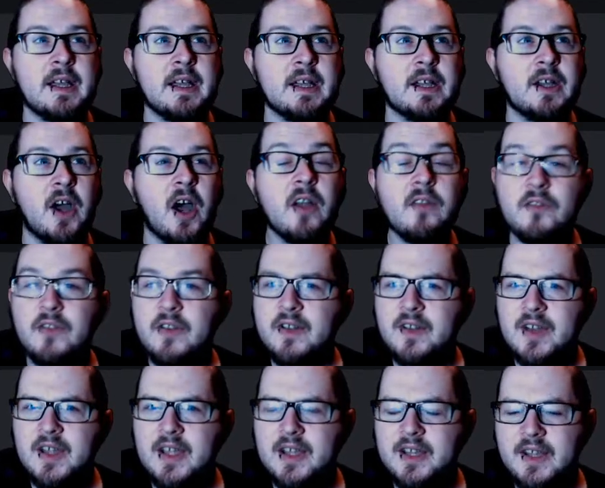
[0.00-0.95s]
Conference
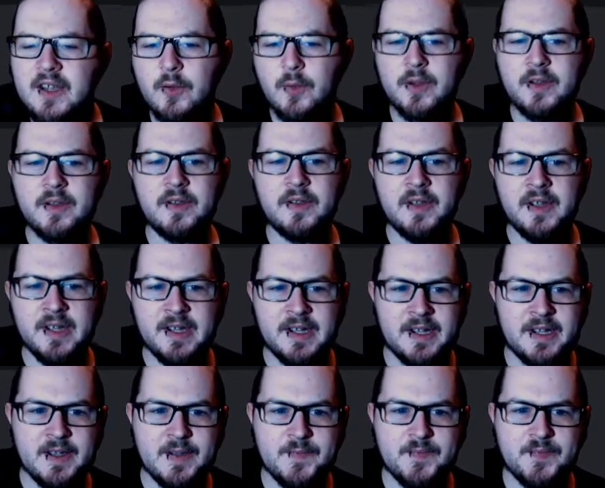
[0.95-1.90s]
League, I think it was.
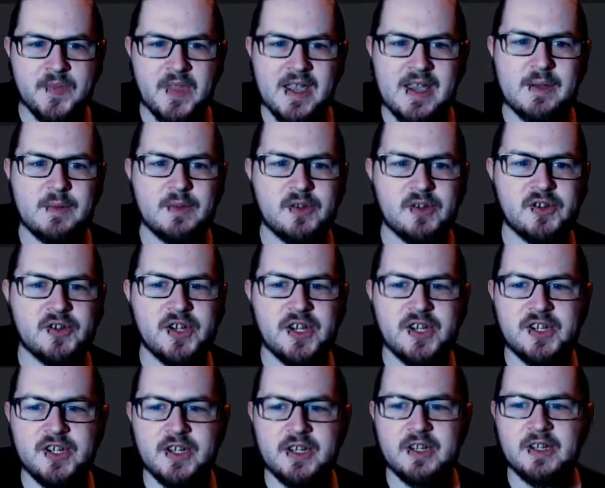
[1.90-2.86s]
It's just
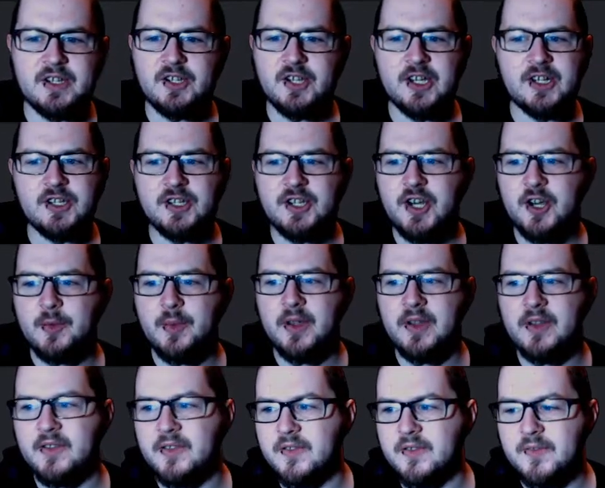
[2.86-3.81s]
changed here
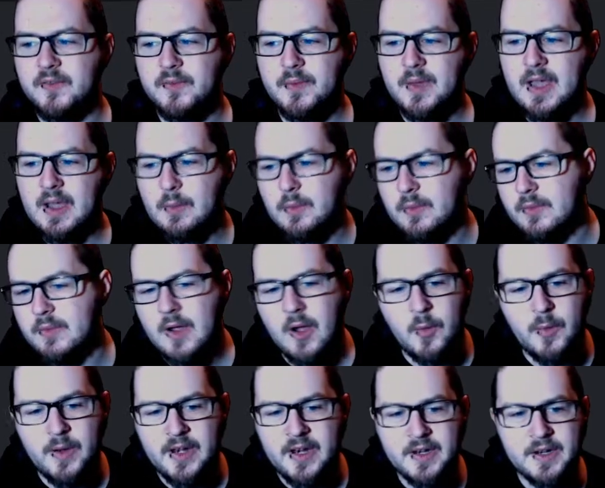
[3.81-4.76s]
because of how
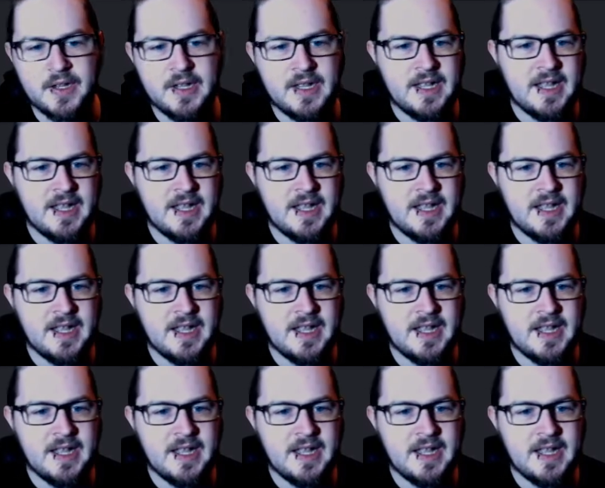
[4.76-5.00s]
we did.